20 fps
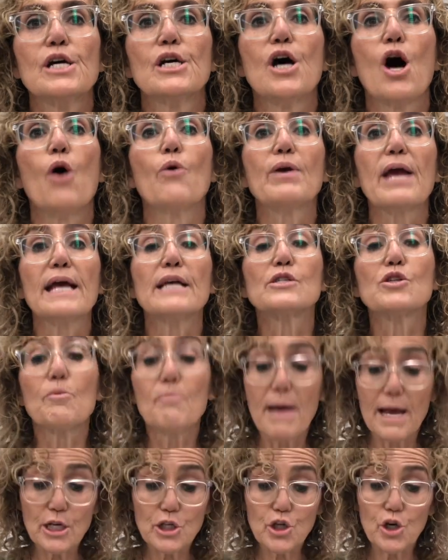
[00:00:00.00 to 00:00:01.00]
Okay, so
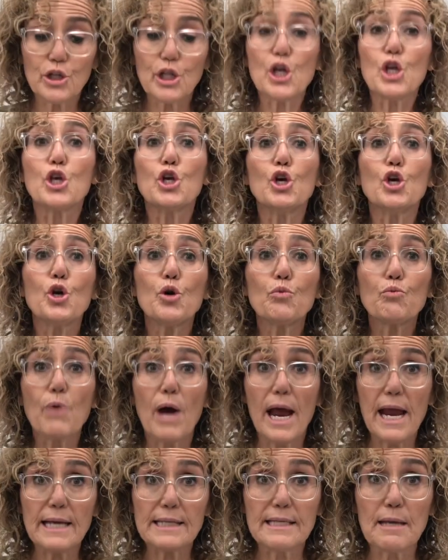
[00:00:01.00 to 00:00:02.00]
make sure that you
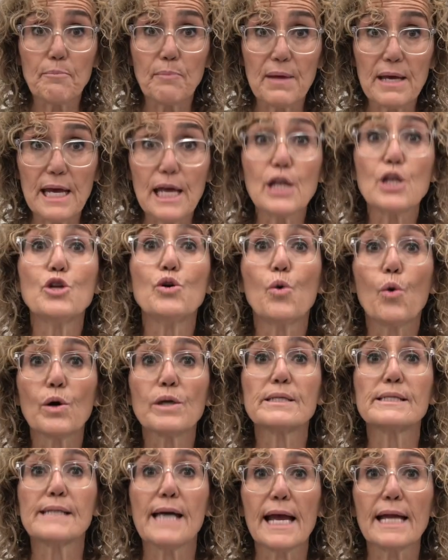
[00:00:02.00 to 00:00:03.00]
write something in your
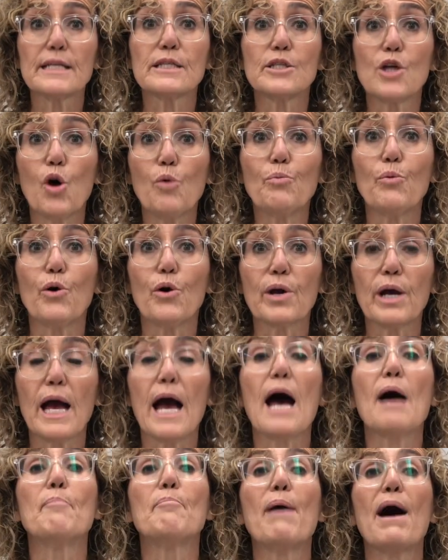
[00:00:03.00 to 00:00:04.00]
science notebook
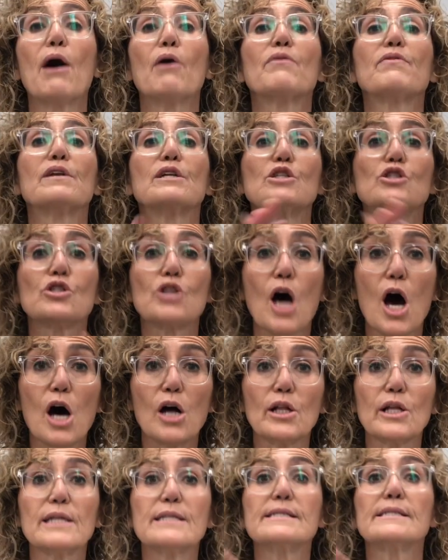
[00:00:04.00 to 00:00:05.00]
about the
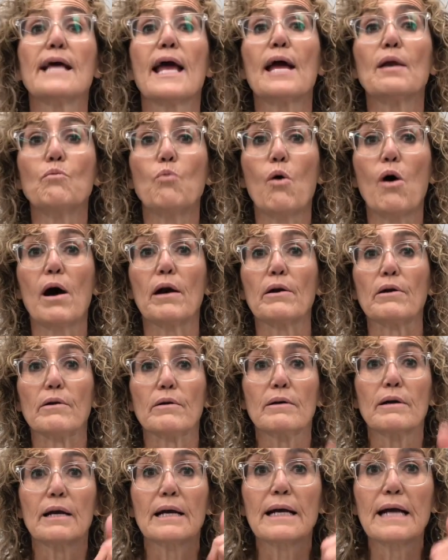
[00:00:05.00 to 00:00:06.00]
solids and water.
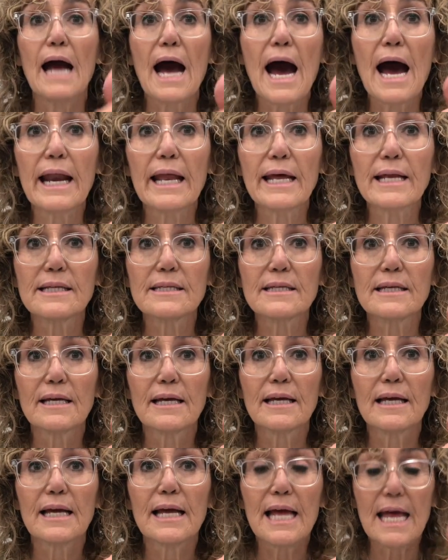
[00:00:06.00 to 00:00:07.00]
Got it?
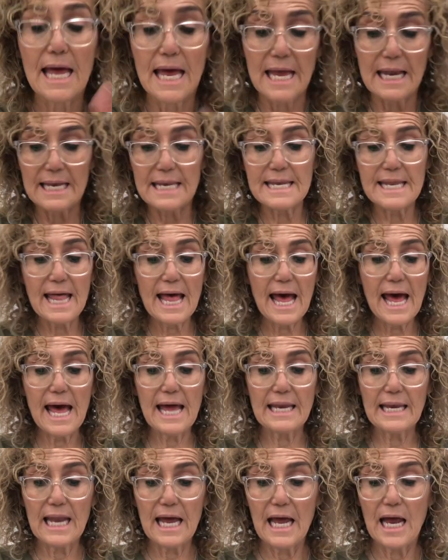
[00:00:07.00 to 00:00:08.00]

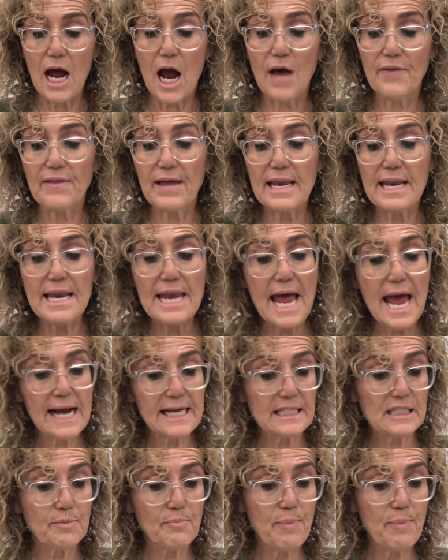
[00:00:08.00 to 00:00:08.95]
Then on the next